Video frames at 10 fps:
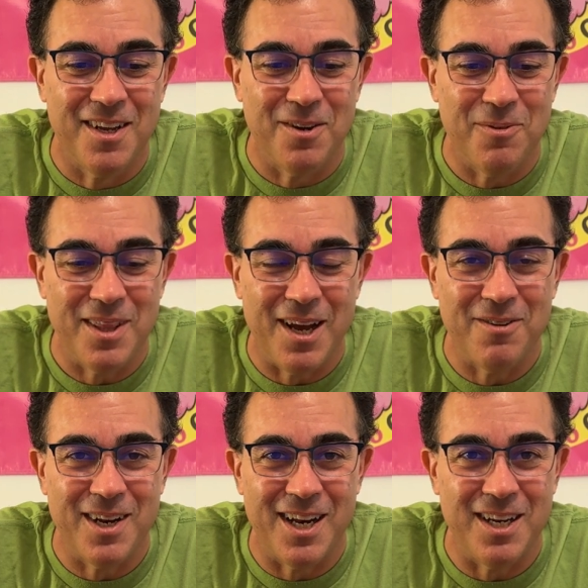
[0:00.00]

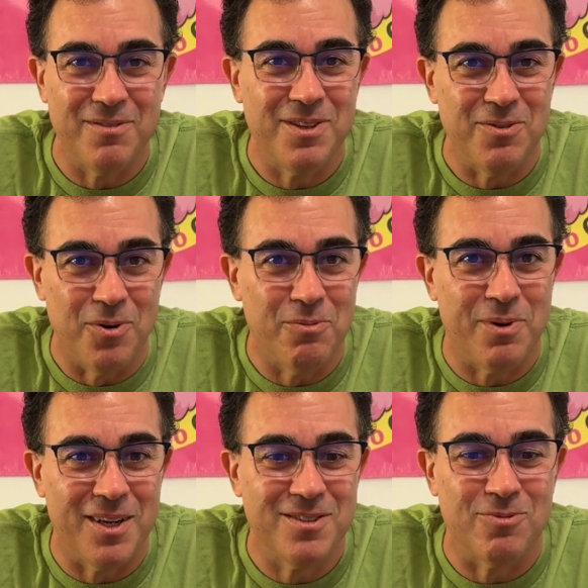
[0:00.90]
without any of the
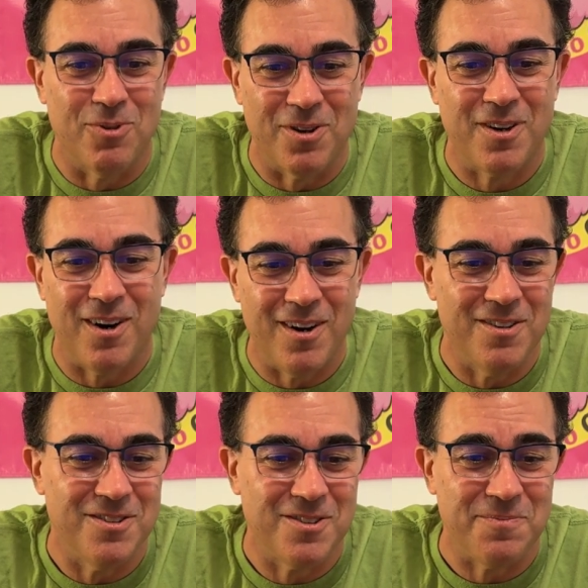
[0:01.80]
robots or
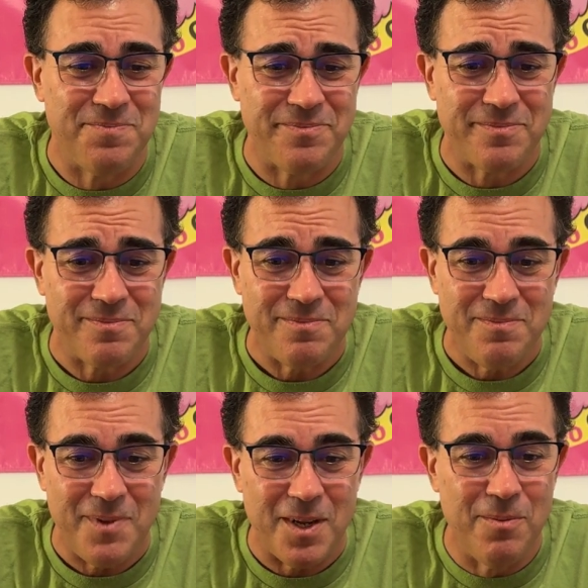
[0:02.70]
cards.
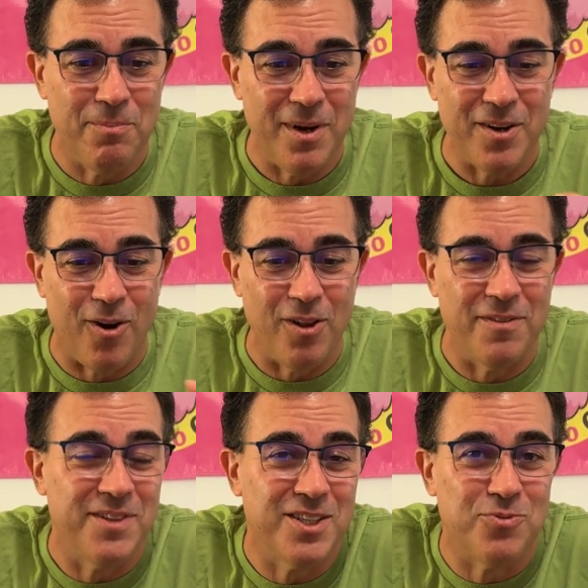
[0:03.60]
But all
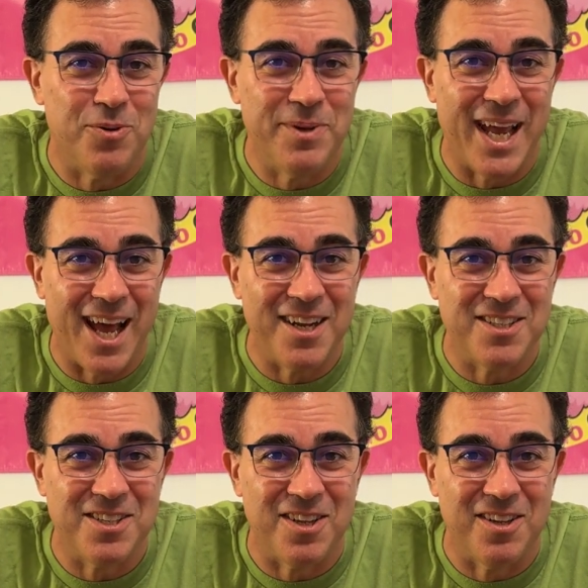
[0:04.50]
of this will be added
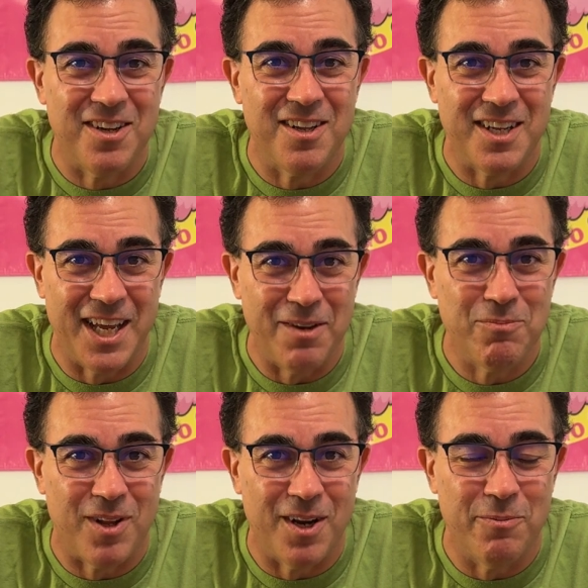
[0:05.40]
to the
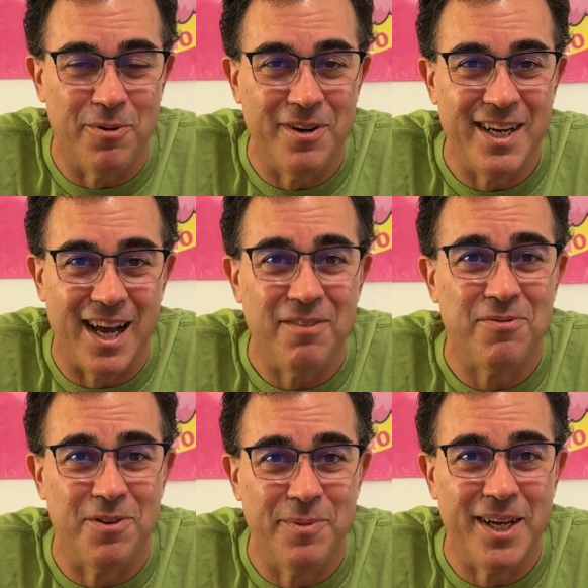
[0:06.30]
game library at
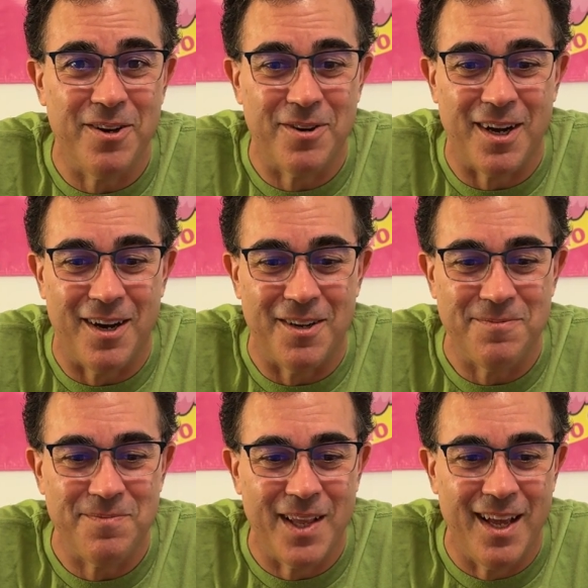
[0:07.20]
FlaMinGoCon.
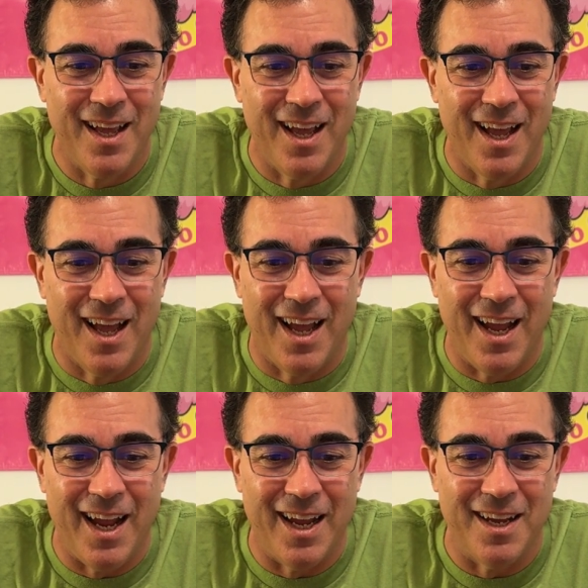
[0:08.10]

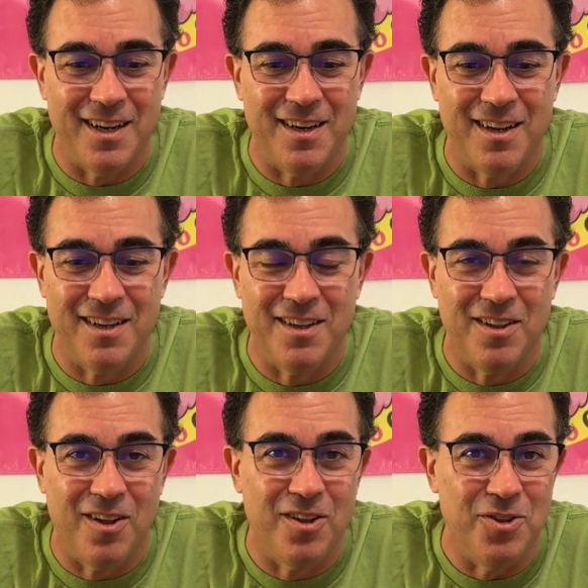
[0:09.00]
And
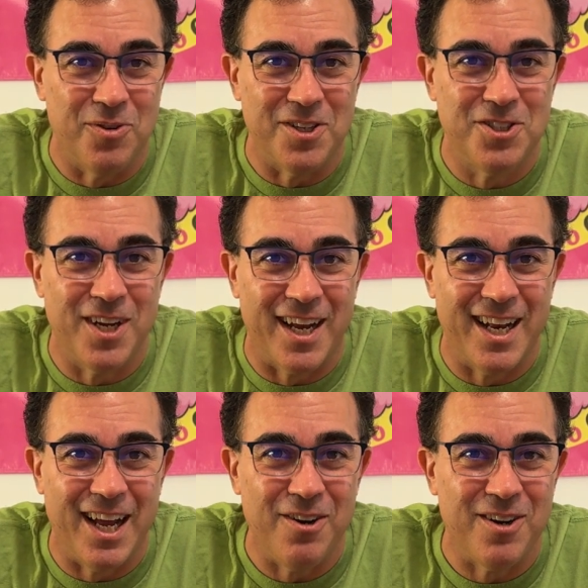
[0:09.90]
you can check it
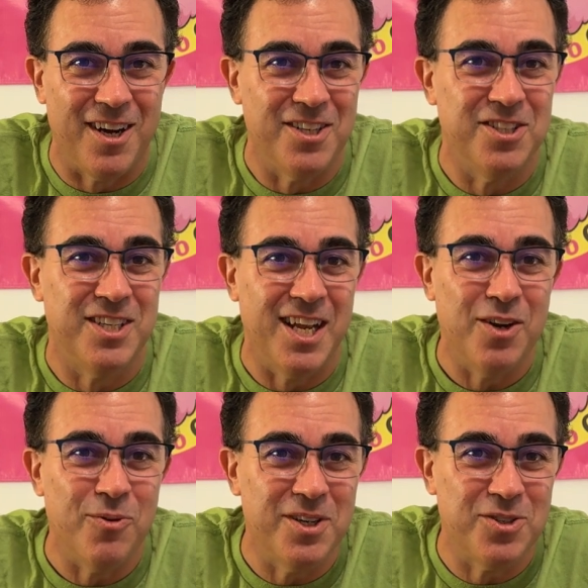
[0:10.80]
out on
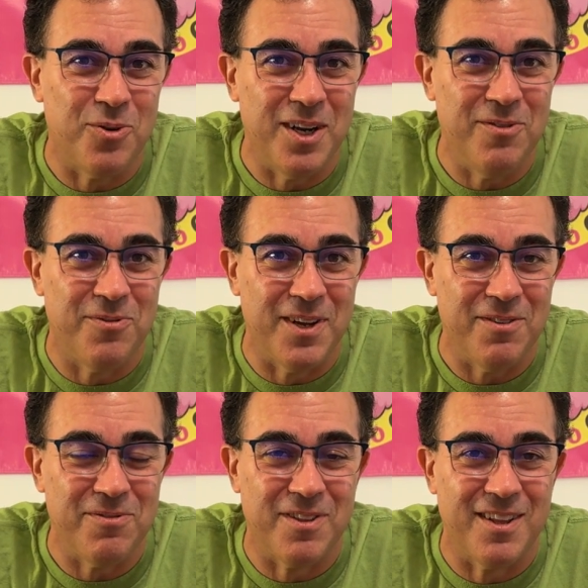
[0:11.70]
January
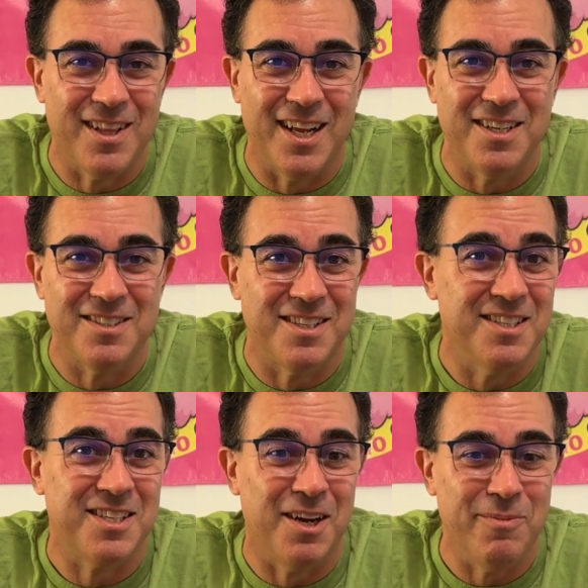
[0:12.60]
25th, that is
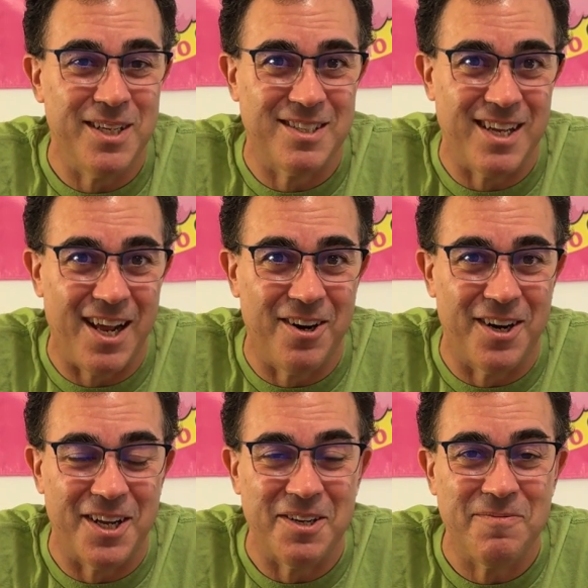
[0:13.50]
this coming
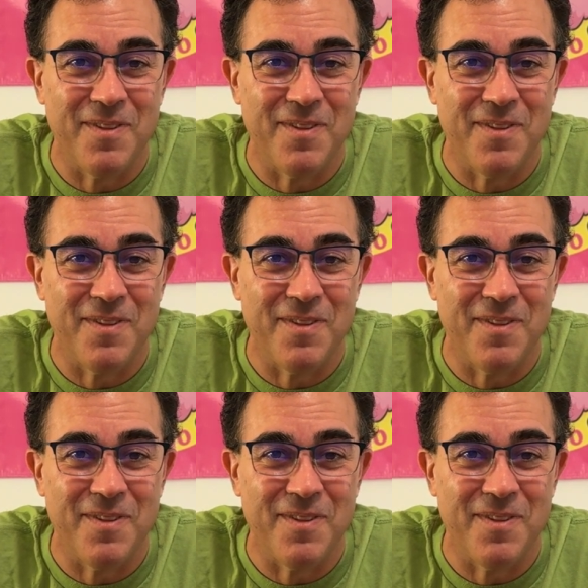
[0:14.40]
Saturday,